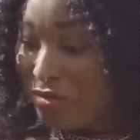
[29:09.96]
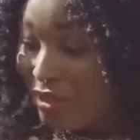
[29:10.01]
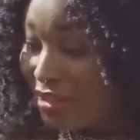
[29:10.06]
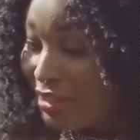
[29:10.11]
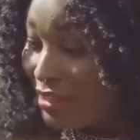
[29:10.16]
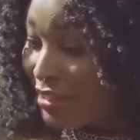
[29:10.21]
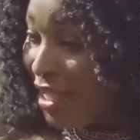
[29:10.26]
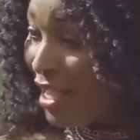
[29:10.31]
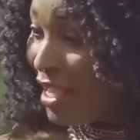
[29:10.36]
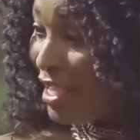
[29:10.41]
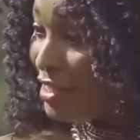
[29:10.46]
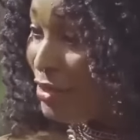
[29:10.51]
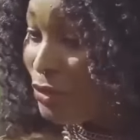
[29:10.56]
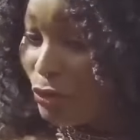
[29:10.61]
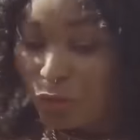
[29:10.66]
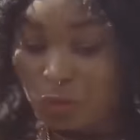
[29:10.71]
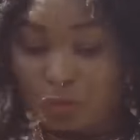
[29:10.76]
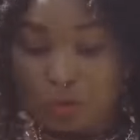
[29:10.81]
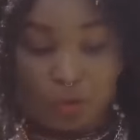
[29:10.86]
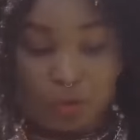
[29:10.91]
We
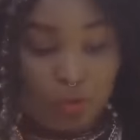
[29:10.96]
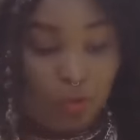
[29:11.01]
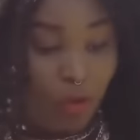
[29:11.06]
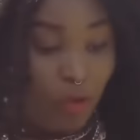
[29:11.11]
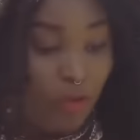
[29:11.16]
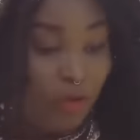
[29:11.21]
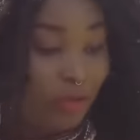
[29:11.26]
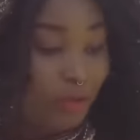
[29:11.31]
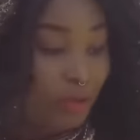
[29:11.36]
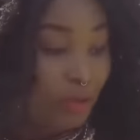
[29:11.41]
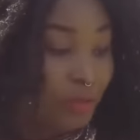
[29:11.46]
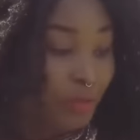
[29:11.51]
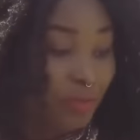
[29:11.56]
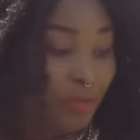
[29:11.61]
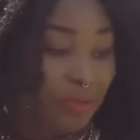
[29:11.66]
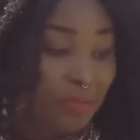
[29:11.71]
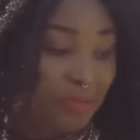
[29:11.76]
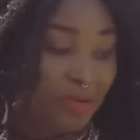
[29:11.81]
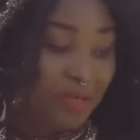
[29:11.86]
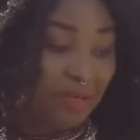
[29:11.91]
said you should do what we do
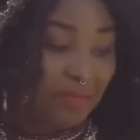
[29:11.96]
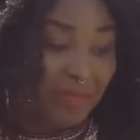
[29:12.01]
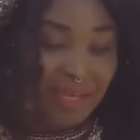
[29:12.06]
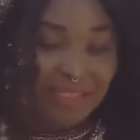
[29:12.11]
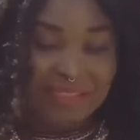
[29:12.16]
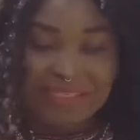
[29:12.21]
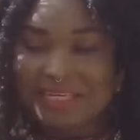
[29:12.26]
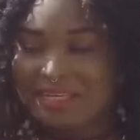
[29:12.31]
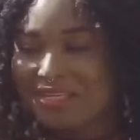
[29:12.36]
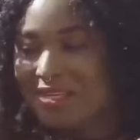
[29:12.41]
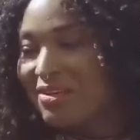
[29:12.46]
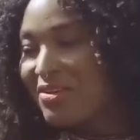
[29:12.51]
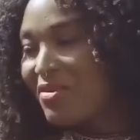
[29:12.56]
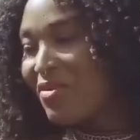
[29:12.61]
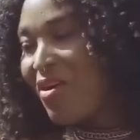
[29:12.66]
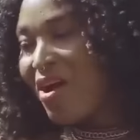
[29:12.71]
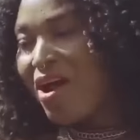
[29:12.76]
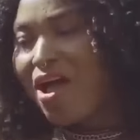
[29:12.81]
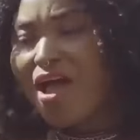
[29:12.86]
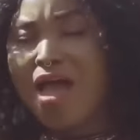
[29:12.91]
to make money, but I said,
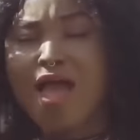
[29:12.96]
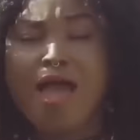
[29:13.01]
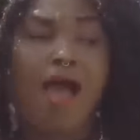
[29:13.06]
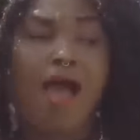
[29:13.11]
no,